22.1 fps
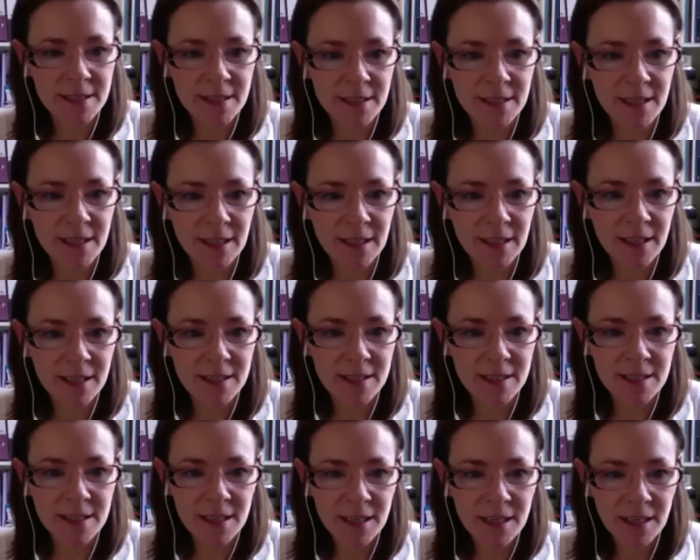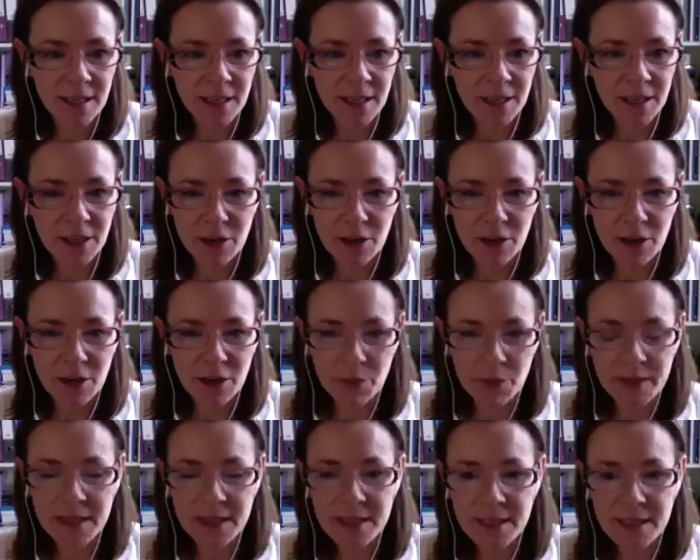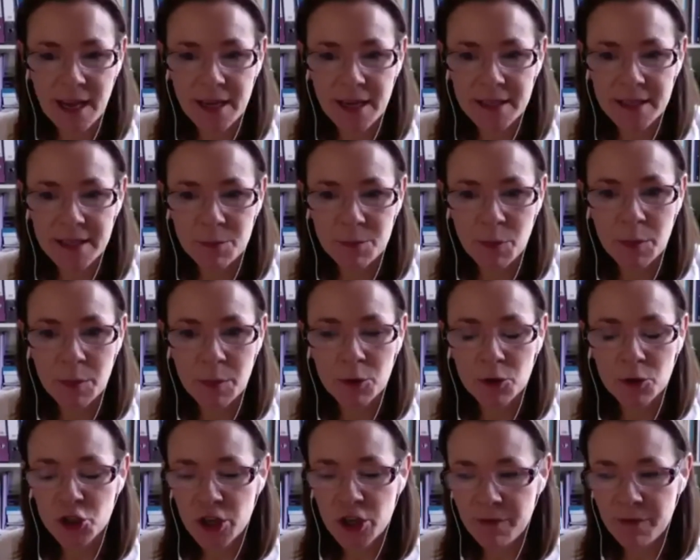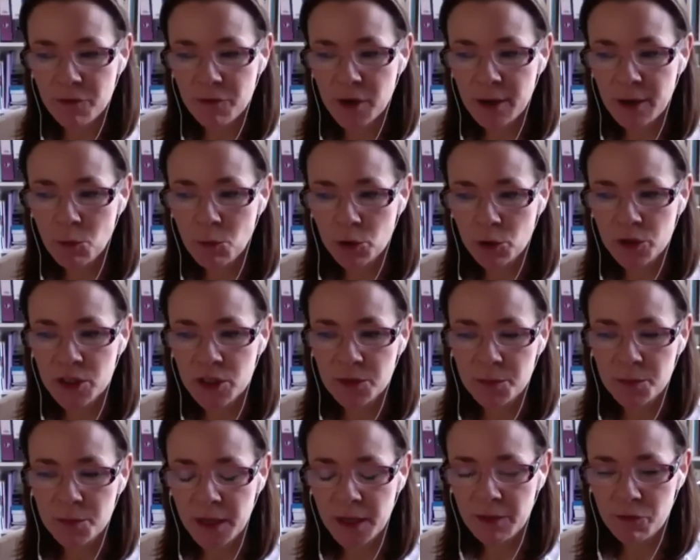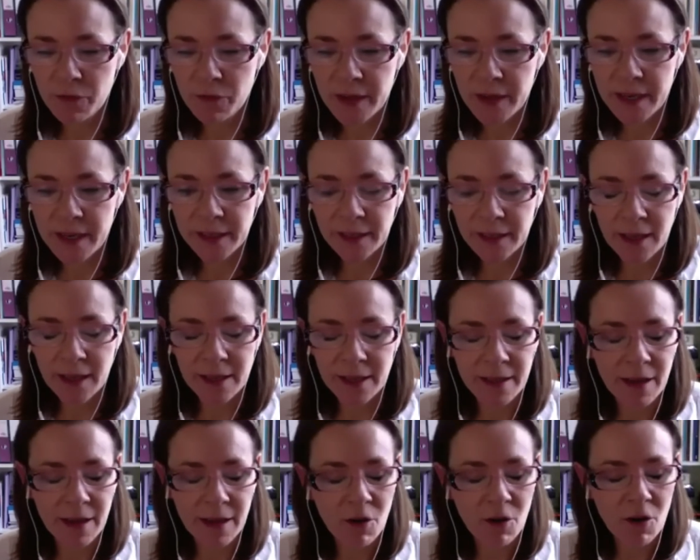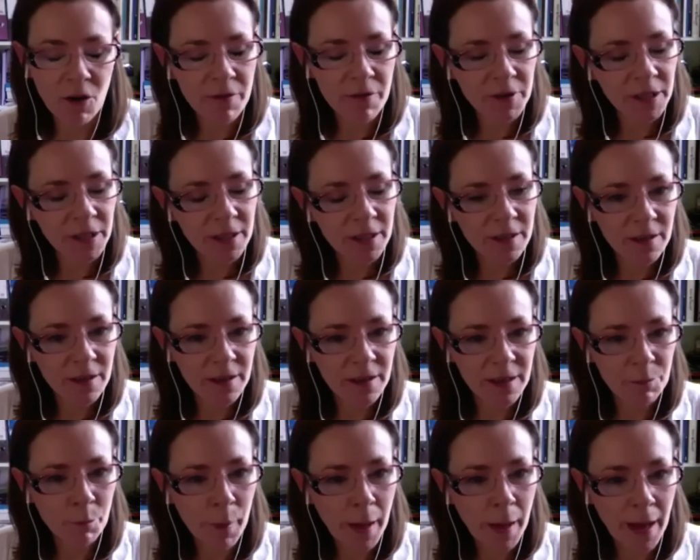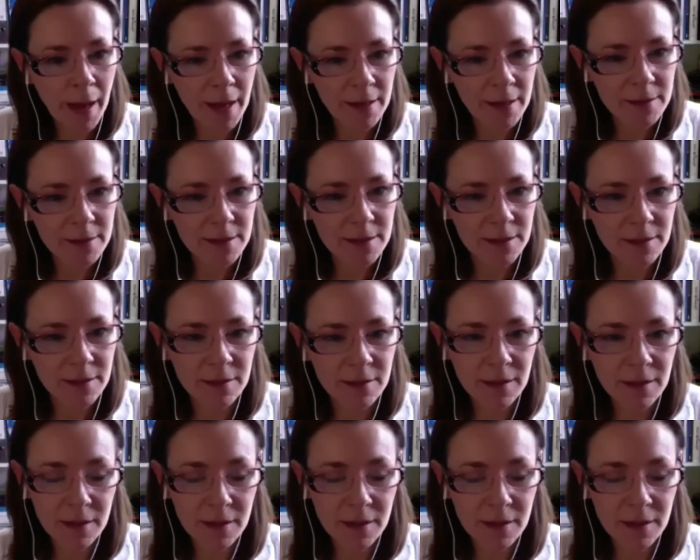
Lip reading: I think, as in society, people generally want to be feeling like they are having an impact, and